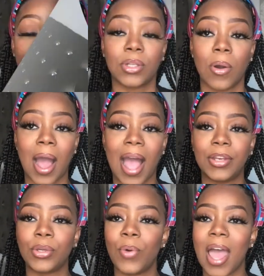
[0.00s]
So I
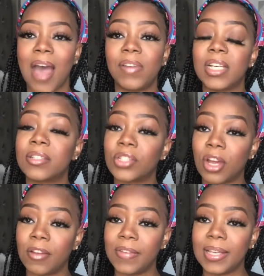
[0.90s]
do have a
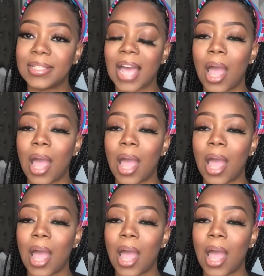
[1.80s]
service.